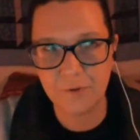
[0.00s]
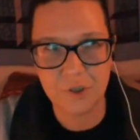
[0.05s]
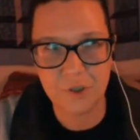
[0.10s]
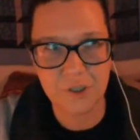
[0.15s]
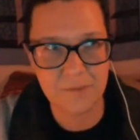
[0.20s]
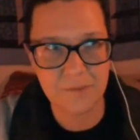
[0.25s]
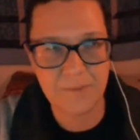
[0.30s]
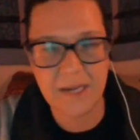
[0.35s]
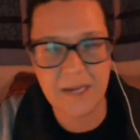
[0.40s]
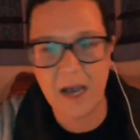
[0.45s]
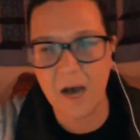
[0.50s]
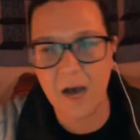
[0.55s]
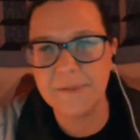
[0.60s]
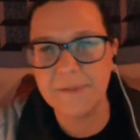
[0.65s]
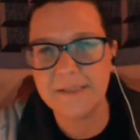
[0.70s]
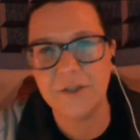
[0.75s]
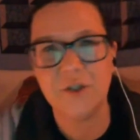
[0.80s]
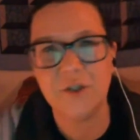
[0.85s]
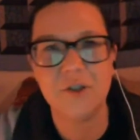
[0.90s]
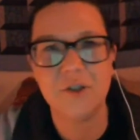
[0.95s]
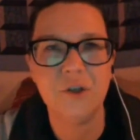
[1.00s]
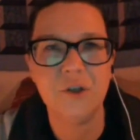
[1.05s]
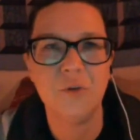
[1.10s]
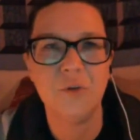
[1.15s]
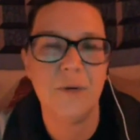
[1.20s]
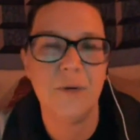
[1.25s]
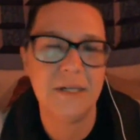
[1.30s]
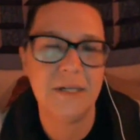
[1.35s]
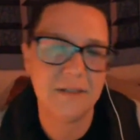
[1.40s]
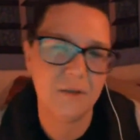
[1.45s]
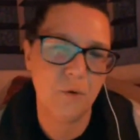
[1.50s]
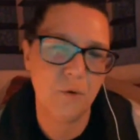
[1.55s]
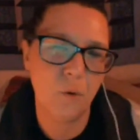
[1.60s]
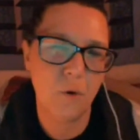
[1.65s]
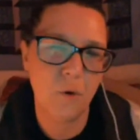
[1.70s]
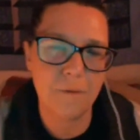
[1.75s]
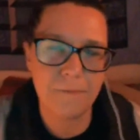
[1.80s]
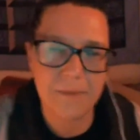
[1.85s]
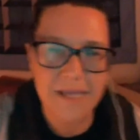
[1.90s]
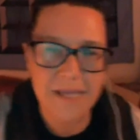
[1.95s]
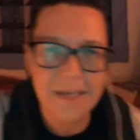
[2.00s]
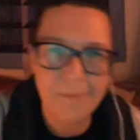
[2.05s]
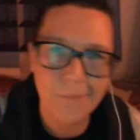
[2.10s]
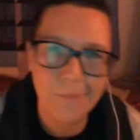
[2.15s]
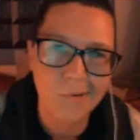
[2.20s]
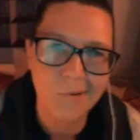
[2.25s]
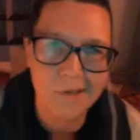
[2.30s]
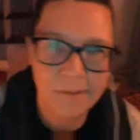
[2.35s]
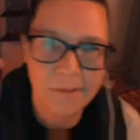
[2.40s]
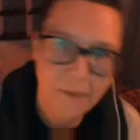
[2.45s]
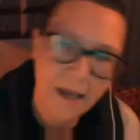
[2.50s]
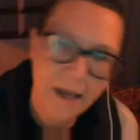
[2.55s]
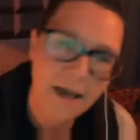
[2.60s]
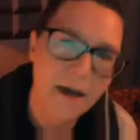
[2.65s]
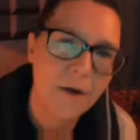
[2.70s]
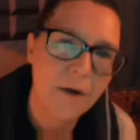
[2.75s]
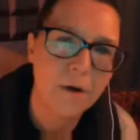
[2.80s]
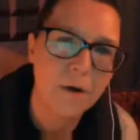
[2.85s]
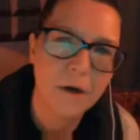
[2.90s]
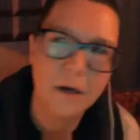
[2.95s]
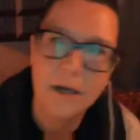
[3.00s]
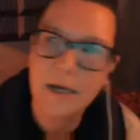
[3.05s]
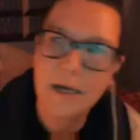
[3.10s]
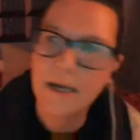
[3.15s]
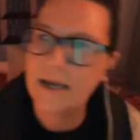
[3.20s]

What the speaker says: just be oppositional when it's your people in power.